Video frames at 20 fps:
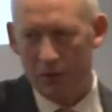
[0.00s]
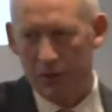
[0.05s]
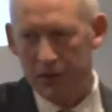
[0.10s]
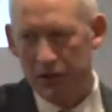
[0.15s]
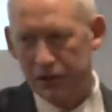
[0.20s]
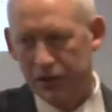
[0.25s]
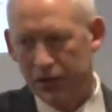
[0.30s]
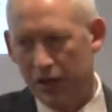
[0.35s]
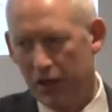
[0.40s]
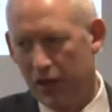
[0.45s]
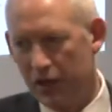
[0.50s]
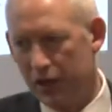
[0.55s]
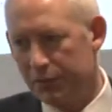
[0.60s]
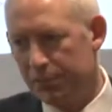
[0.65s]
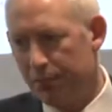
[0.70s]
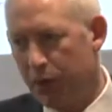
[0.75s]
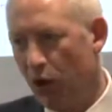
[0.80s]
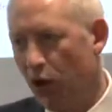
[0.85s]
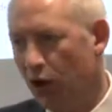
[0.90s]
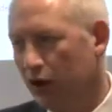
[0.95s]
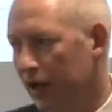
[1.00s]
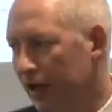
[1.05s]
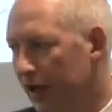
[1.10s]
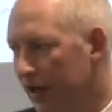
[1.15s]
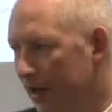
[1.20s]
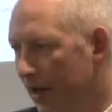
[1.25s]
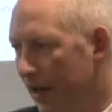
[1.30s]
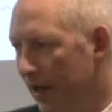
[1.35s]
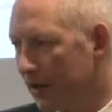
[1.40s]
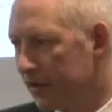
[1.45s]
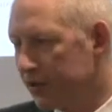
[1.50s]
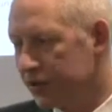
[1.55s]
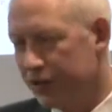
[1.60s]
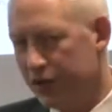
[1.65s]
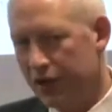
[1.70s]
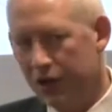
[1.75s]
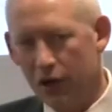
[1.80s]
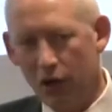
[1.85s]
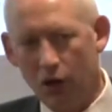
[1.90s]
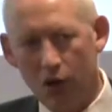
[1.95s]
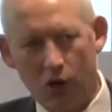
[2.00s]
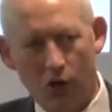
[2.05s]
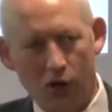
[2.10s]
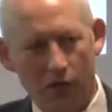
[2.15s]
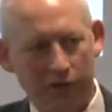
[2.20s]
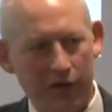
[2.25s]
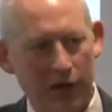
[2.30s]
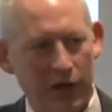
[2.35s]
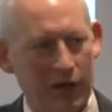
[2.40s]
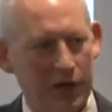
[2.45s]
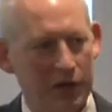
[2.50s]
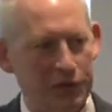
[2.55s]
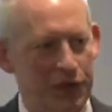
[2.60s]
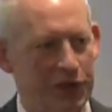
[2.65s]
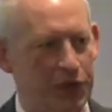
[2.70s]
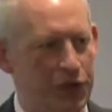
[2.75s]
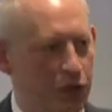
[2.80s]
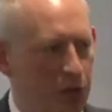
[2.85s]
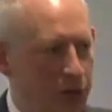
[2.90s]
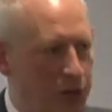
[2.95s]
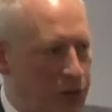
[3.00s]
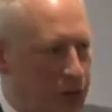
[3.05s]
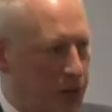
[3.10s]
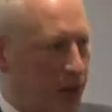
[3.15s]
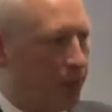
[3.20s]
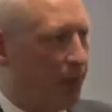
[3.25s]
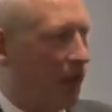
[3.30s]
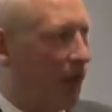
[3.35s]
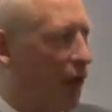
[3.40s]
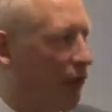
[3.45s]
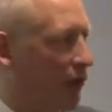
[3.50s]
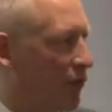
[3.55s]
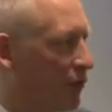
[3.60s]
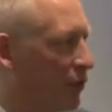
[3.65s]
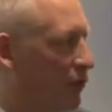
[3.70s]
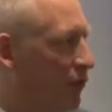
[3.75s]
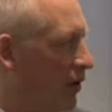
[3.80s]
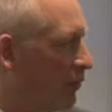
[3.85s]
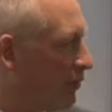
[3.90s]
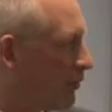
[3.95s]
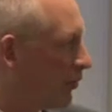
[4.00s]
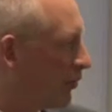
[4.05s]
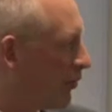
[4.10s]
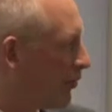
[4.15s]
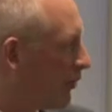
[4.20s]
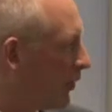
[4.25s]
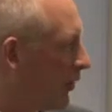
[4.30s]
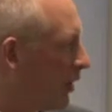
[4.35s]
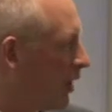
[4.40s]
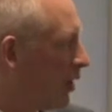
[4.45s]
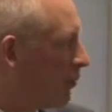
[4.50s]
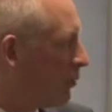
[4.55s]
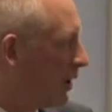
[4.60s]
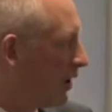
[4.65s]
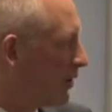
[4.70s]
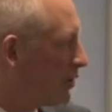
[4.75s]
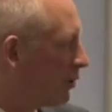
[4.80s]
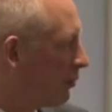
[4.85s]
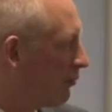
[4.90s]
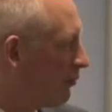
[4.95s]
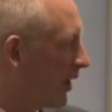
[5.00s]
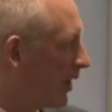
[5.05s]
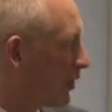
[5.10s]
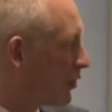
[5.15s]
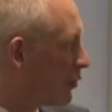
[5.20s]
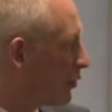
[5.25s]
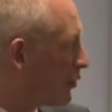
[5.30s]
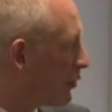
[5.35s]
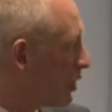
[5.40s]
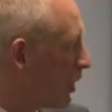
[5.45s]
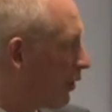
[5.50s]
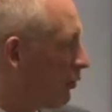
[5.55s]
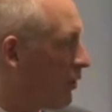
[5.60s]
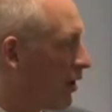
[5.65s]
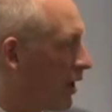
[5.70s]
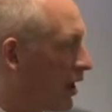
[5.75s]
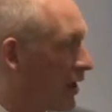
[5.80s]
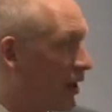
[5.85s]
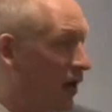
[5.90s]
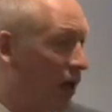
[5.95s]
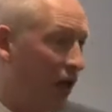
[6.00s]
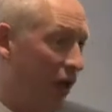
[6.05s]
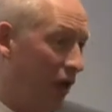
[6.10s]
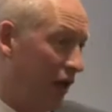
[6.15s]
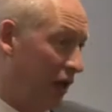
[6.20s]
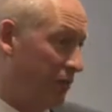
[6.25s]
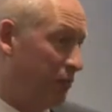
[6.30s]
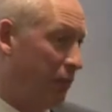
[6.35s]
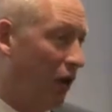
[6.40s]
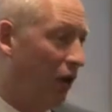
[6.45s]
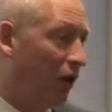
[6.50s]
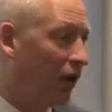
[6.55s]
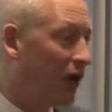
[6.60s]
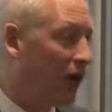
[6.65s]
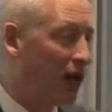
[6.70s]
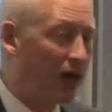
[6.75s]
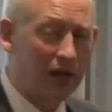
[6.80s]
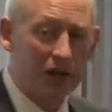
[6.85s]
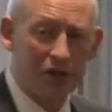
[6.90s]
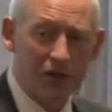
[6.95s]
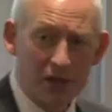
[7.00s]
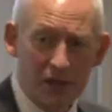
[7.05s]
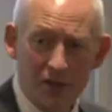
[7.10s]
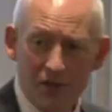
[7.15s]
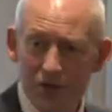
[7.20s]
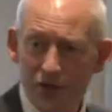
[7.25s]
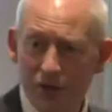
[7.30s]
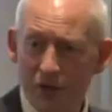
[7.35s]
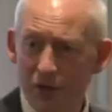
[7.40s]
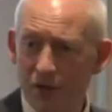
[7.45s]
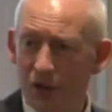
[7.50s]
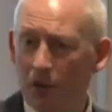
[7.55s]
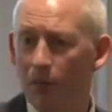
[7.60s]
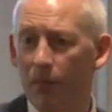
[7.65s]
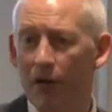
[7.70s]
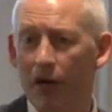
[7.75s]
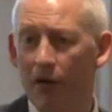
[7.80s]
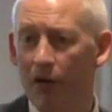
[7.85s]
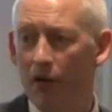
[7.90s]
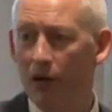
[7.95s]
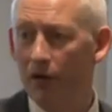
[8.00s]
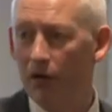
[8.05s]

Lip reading: It's partly a legacy of distributing power through different political factions currently. It's partly a legacy of the Saddam era.